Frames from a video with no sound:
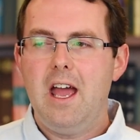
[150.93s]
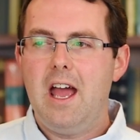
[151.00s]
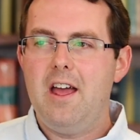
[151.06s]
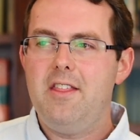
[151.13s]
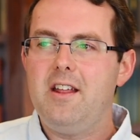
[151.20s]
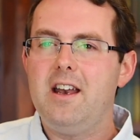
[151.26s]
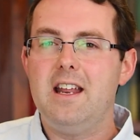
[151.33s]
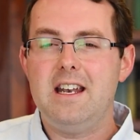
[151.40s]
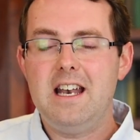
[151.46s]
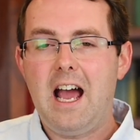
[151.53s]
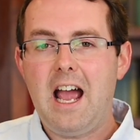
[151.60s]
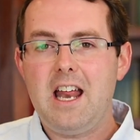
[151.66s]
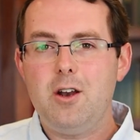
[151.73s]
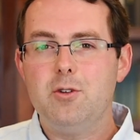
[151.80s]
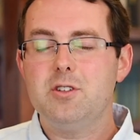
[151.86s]
And then at
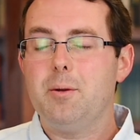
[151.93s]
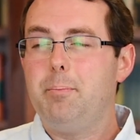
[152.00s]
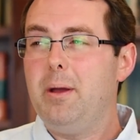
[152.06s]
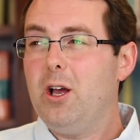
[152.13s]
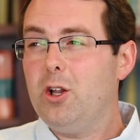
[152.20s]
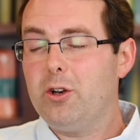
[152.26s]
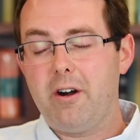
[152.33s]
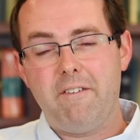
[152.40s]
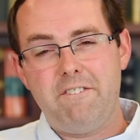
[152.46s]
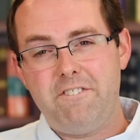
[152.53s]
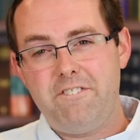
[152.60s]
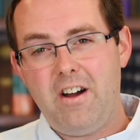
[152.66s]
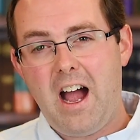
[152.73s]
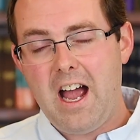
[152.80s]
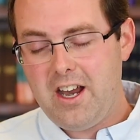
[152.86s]
night, it was a pillar of
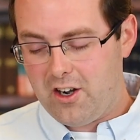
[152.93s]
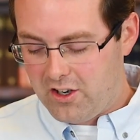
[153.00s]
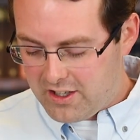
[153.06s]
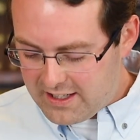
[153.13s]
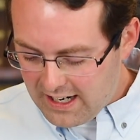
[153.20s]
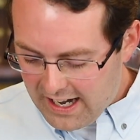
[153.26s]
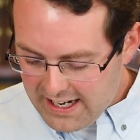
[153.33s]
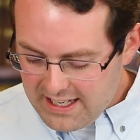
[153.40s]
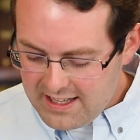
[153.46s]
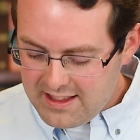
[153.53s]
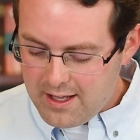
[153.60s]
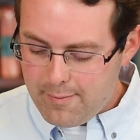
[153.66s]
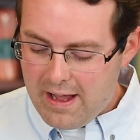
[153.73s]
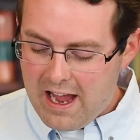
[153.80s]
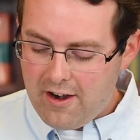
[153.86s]
fire guiding
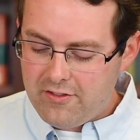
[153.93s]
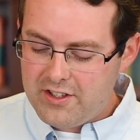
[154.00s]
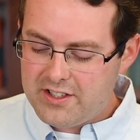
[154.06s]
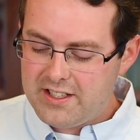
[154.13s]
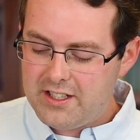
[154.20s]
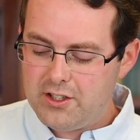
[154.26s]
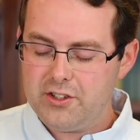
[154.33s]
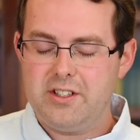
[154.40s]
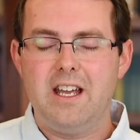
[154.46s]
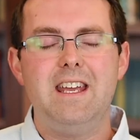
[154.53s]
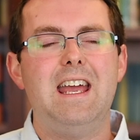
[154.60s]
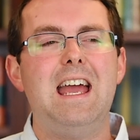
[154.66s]
them every single day.